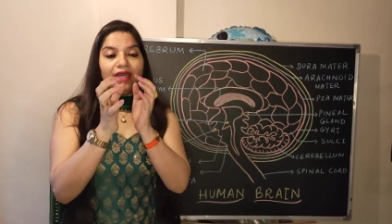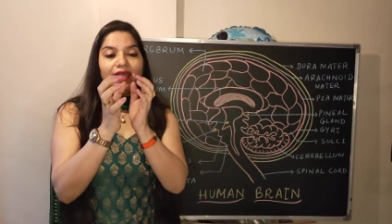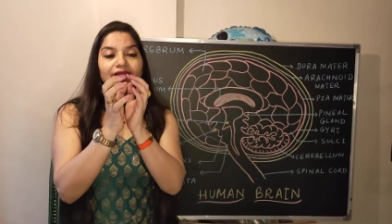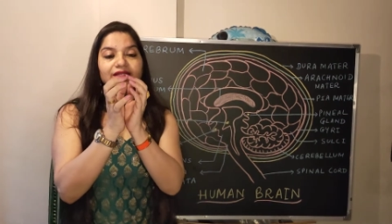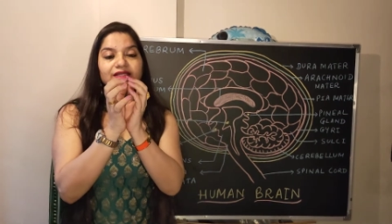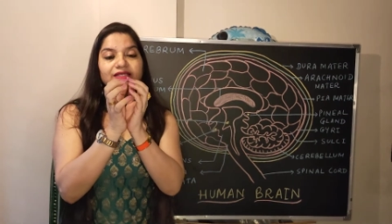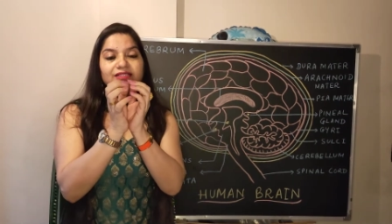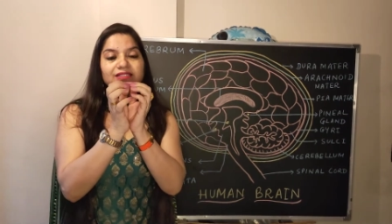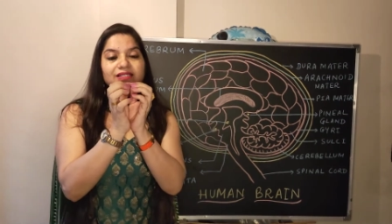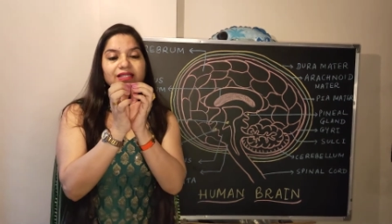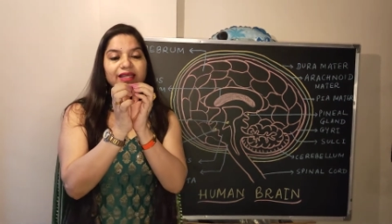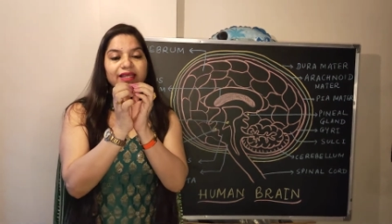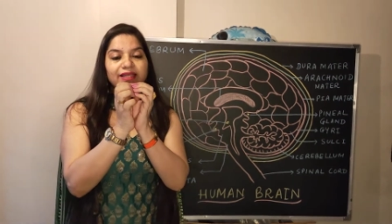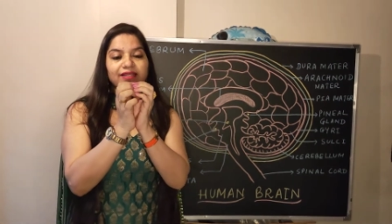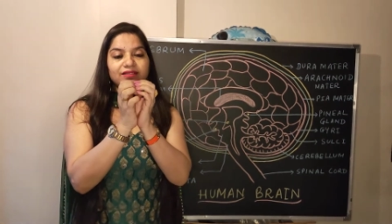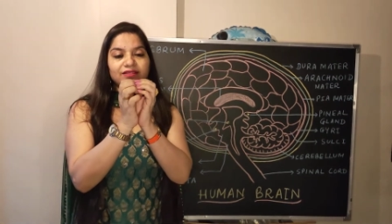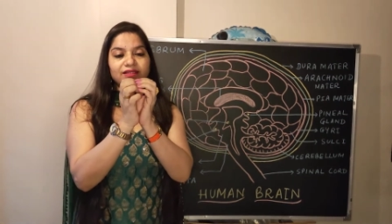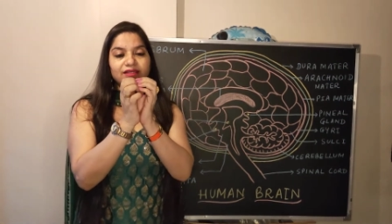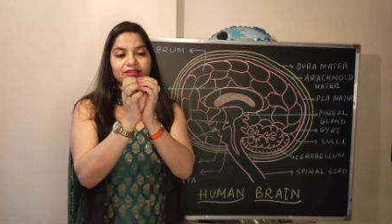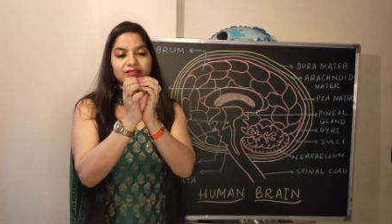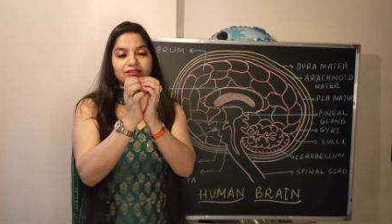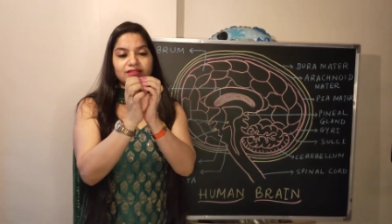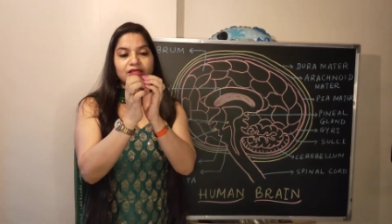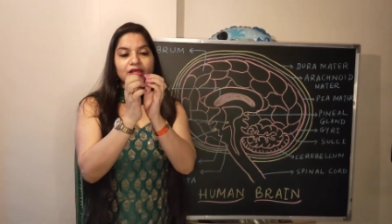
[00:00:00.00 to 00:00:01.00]
It is like
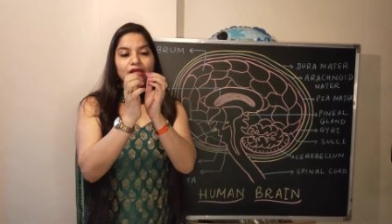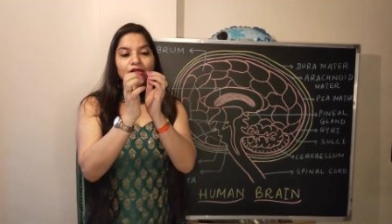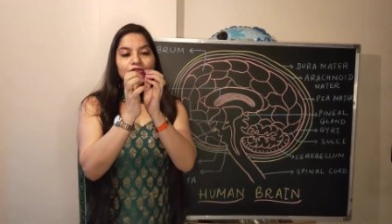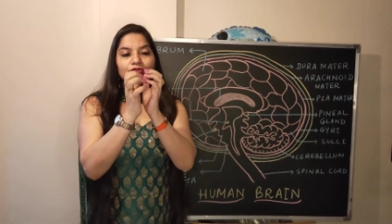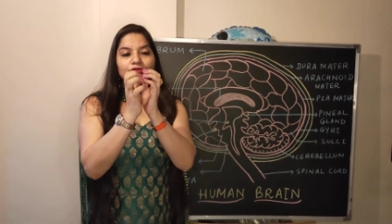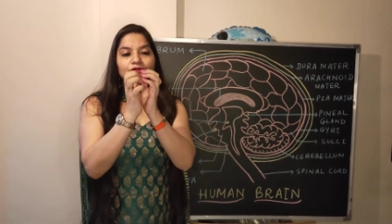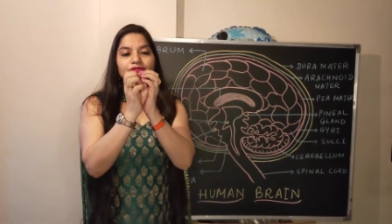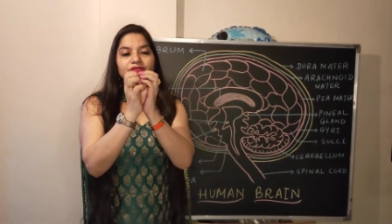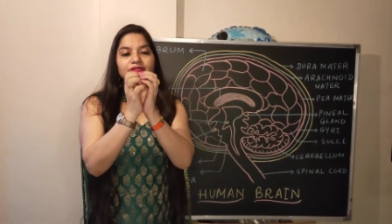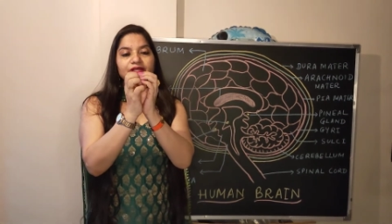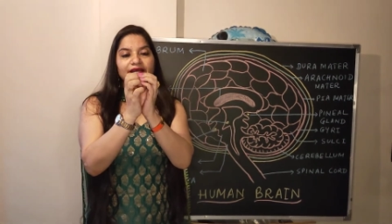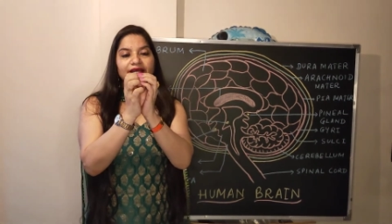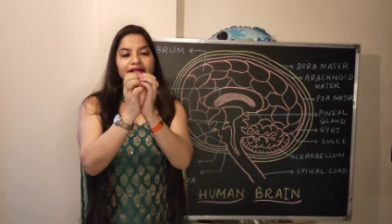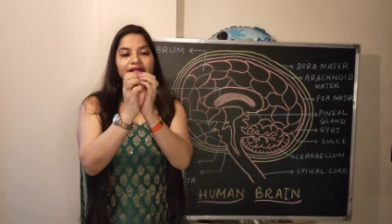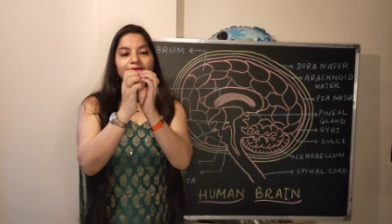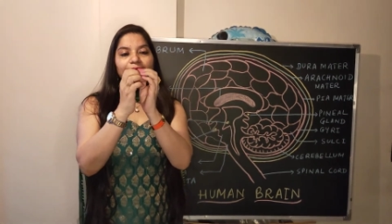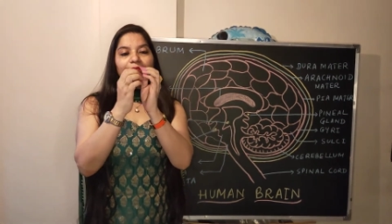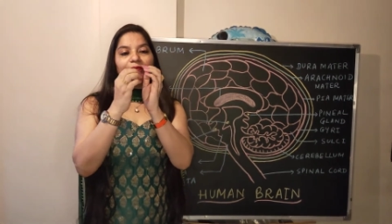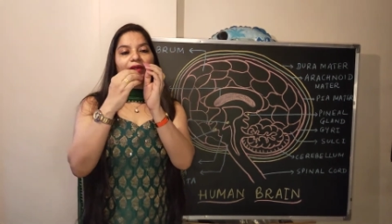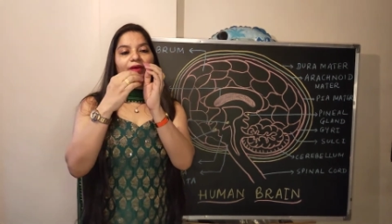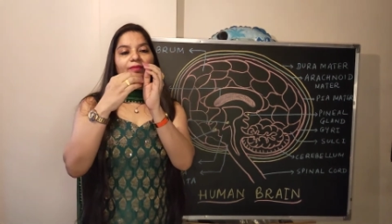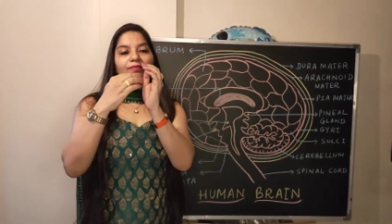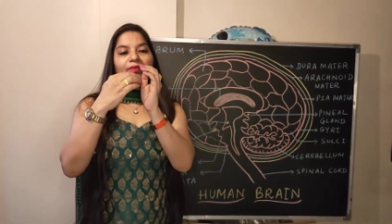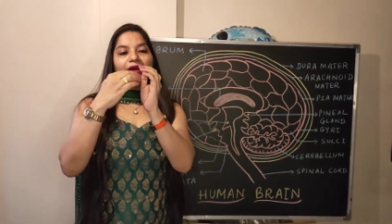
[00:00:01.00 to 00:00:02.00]
this. So
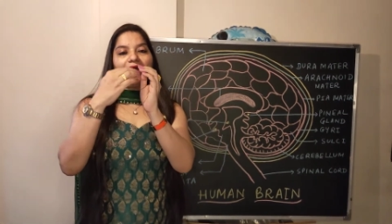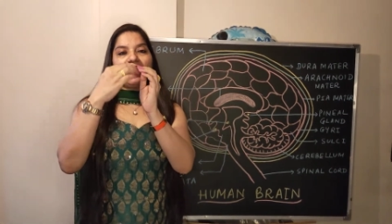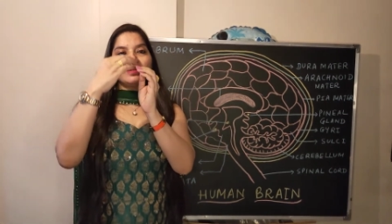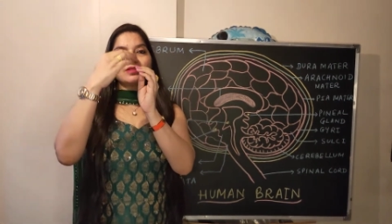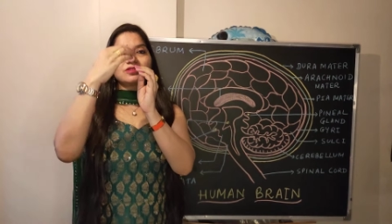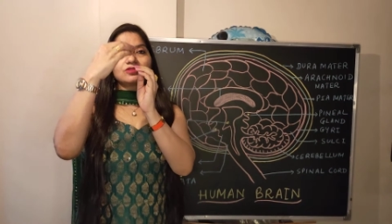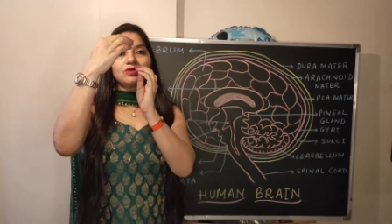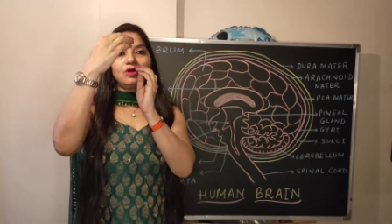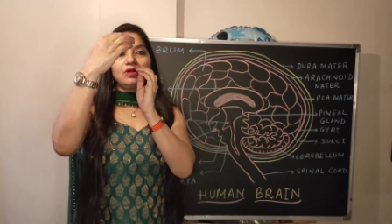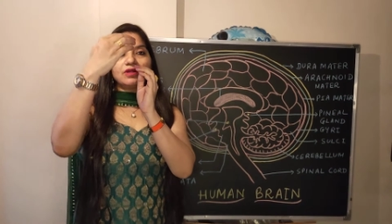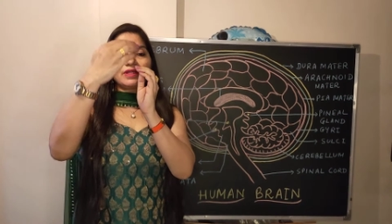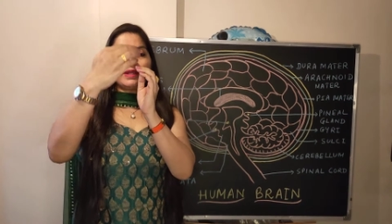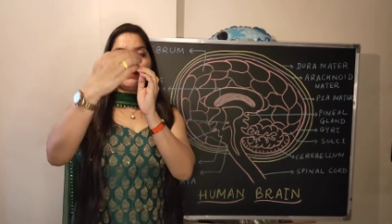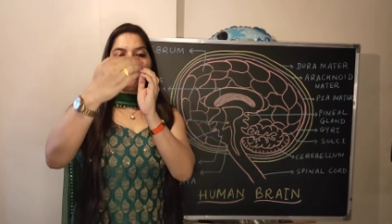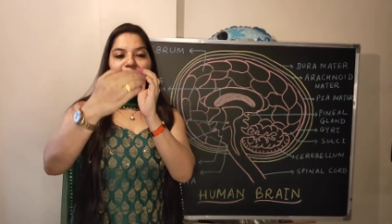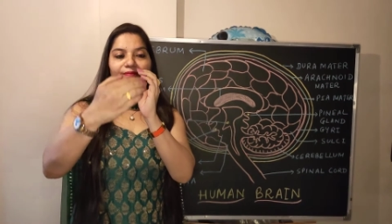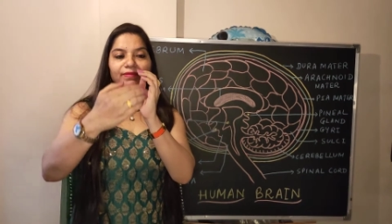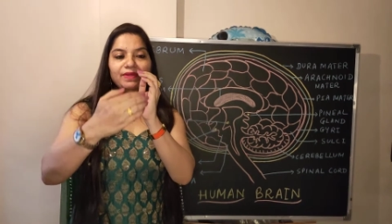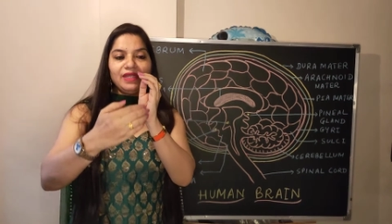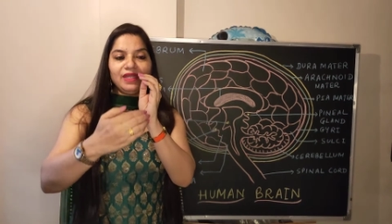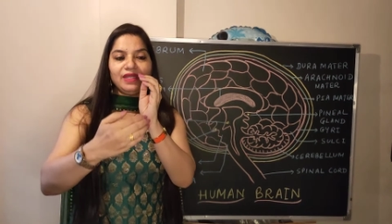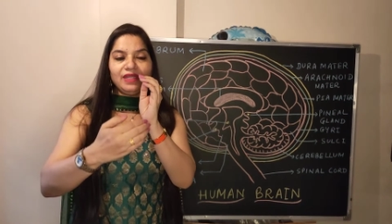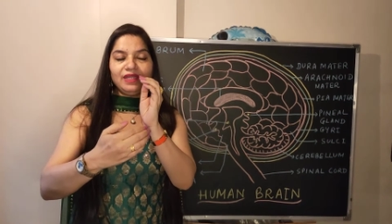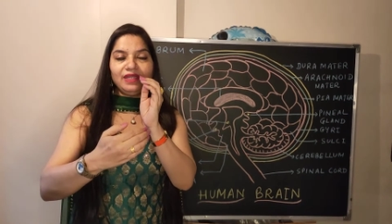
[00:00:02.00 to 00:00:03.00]
cerebrum has got a
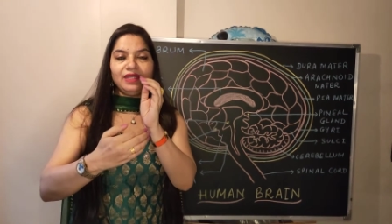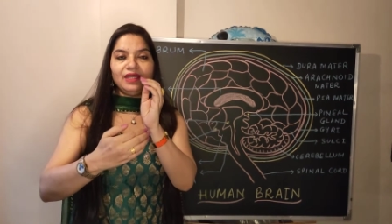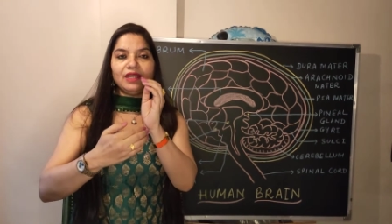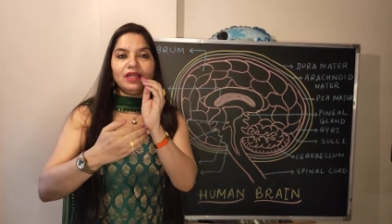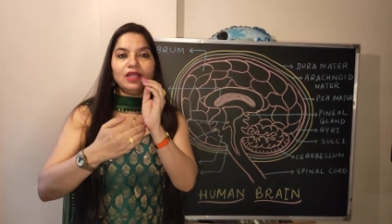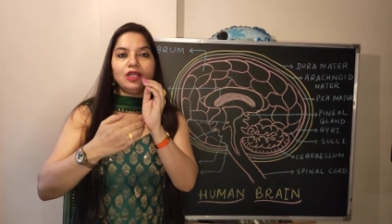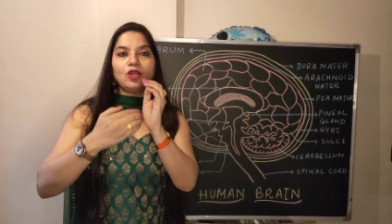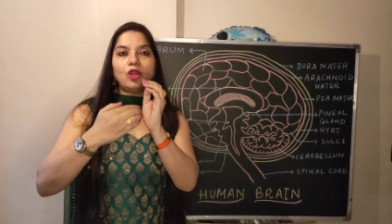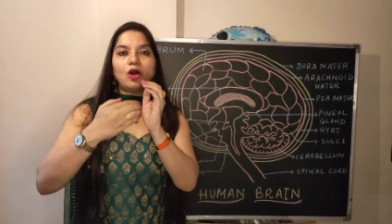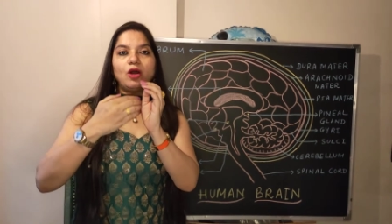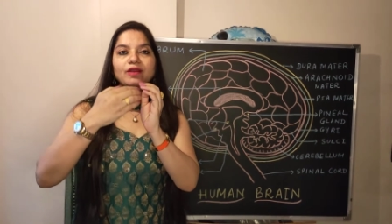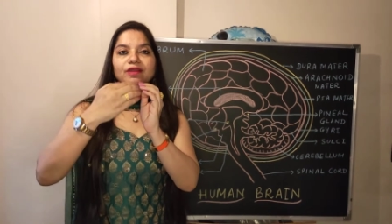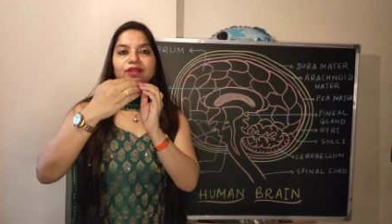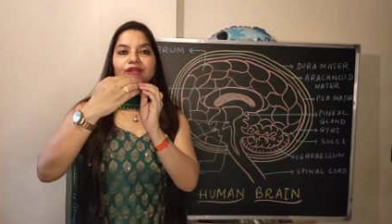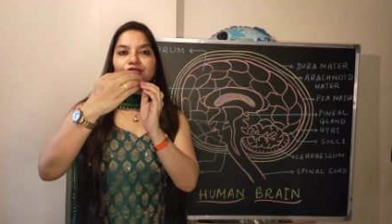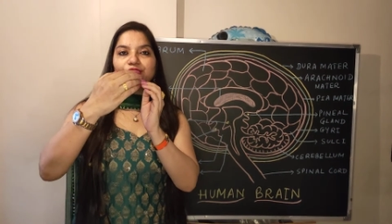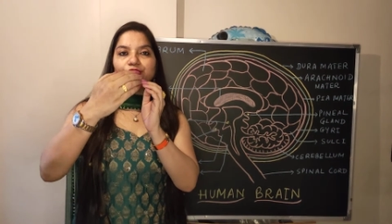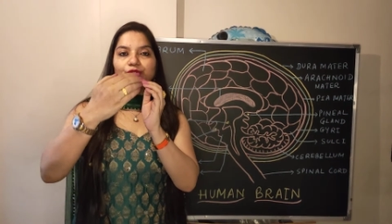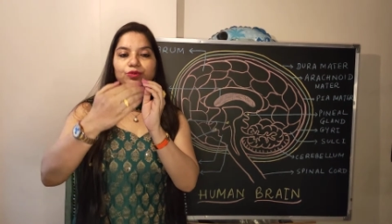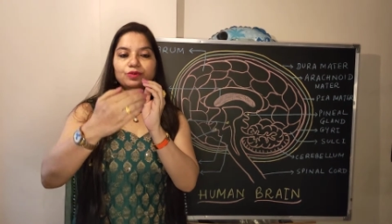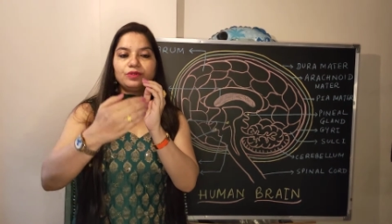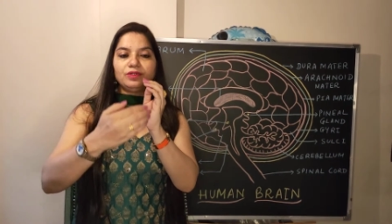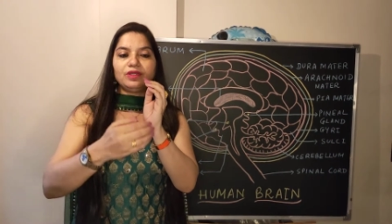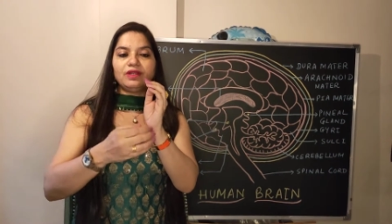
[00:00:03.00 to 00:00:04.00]
median
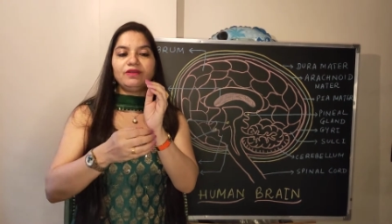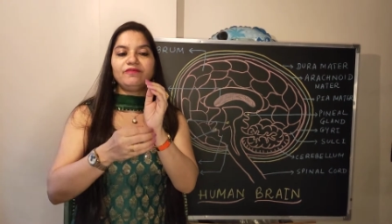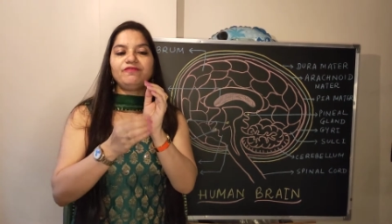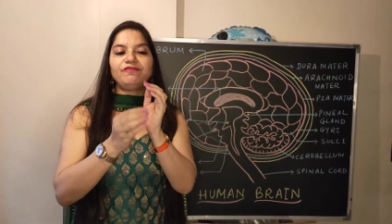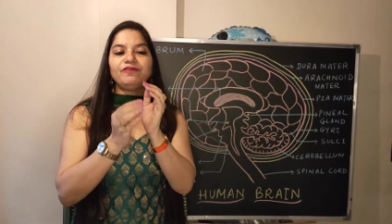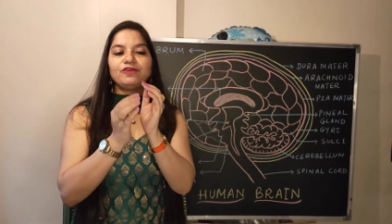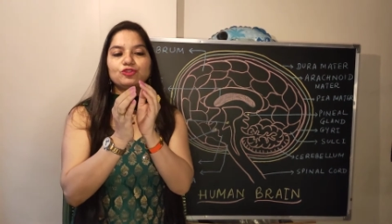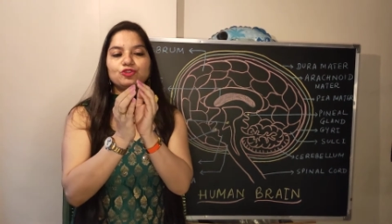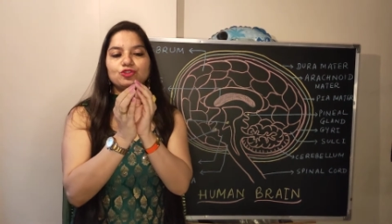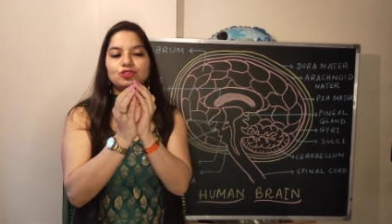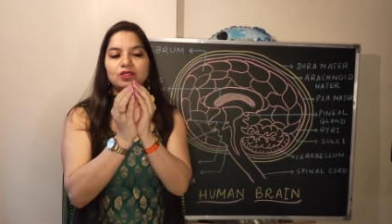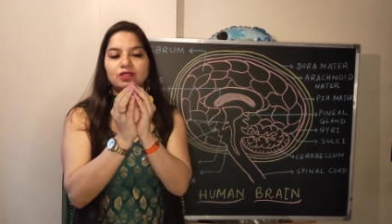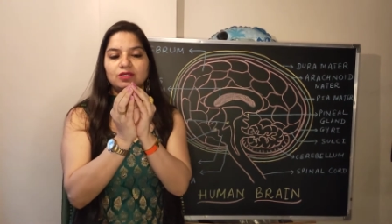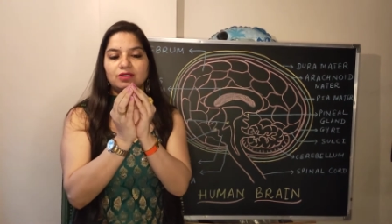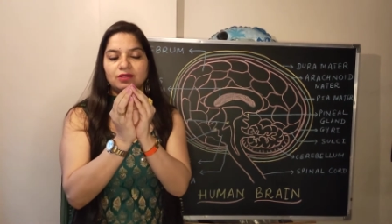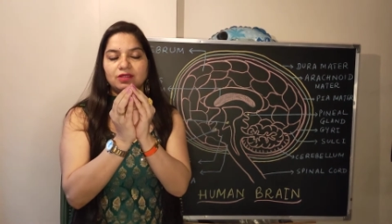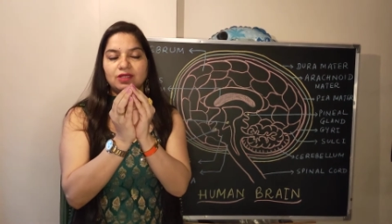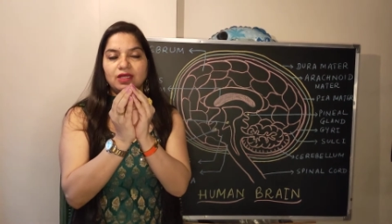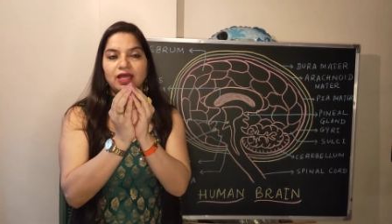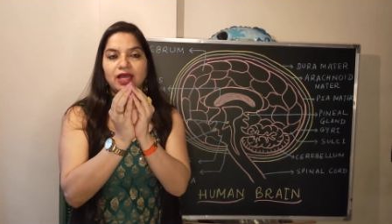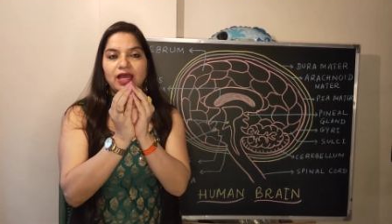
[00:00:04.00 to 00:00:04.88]
longitudinal fissure,